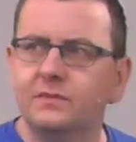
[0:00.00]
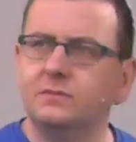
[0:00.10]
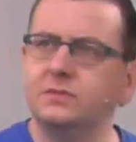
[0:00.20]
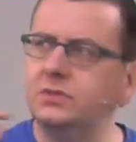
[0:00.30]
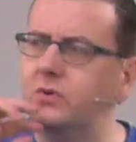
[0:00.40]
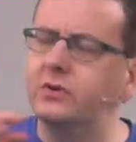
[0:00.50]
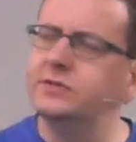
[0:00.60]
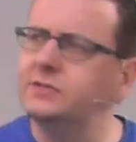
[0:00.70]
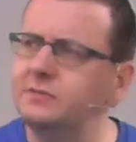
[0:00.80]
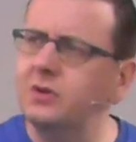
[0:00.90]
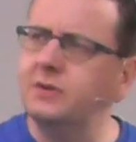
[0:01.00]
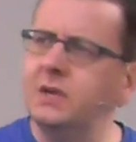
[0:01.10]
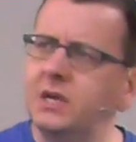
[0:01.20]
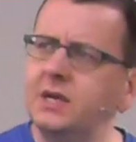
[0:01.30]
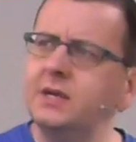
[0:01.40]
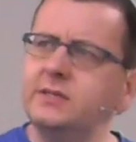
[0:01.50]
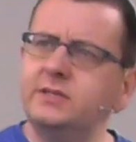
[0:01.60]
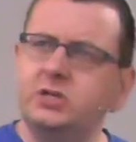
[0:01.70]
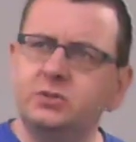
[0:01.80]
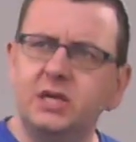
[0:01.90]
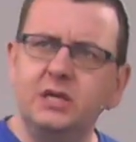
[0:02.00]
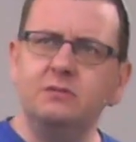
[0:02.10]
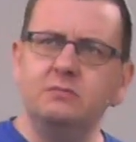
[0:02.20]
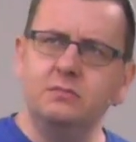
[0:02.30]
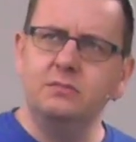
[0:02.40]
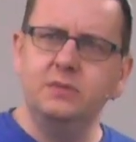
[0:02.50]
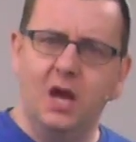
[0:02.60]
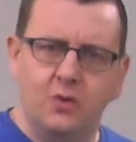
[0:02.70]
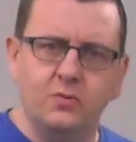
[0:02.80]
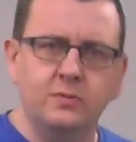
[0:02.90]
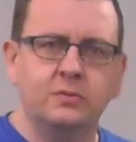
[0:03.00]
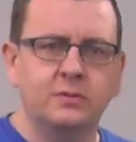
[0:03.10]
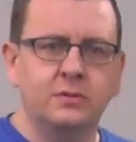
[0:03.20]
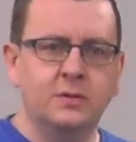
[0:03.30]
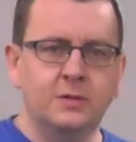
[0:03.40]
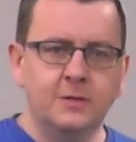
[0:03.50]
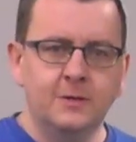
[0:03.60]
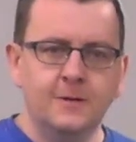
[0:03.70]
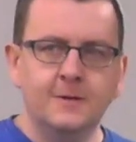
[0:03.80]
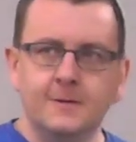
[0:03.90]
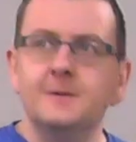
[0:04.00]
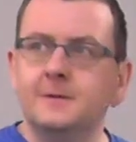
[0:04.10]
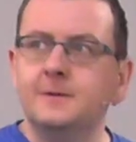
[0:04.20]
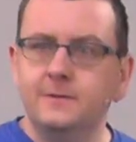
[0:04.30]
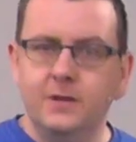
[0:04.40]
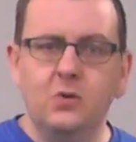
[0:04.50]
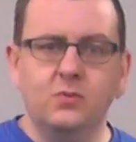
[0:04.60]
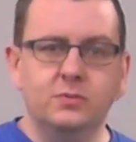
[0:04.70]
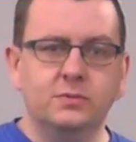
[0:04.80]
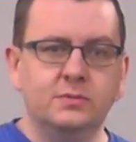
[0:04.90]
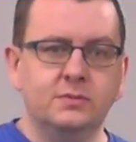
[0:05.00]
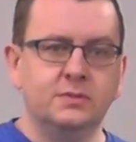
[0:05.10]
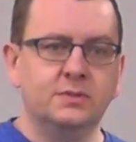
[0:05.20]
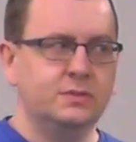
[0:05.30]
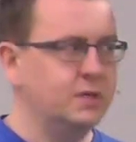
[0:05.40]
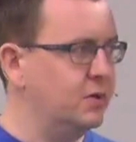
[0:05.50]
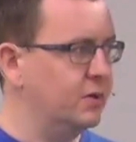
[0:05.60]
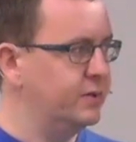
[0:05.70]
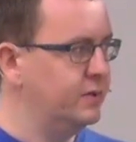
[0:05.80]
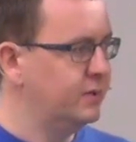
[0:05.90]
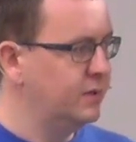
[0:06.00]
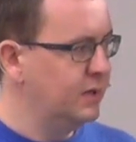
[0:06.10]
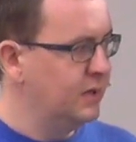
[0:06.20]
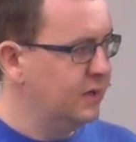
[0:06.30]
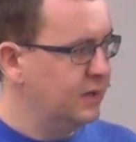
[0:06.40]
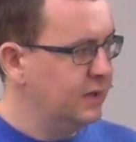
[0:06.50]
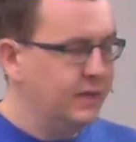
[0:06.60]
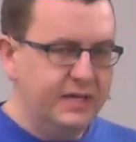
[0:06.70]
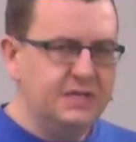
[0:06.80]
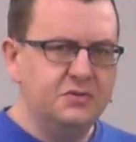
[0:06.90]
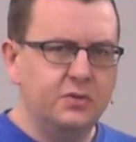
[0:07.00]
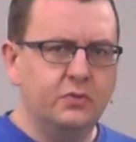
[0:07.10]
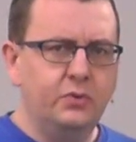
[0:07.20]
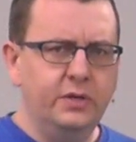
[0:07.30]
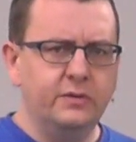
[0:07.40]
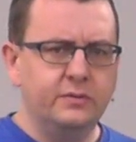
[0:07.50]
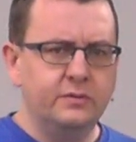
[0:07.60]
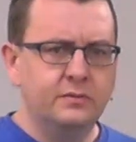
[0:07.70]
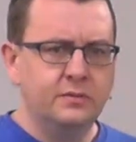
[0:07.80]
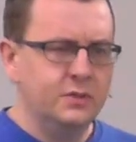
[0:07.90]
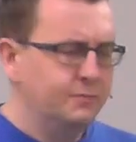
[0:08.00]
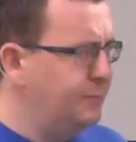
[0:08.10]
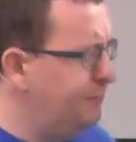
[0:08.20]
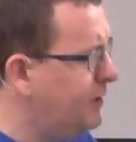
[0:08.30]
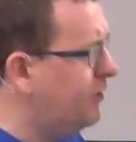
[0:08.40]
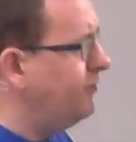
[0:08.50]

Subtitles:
God said, Samuel, did you say no? No, said God. He's not the one. But God,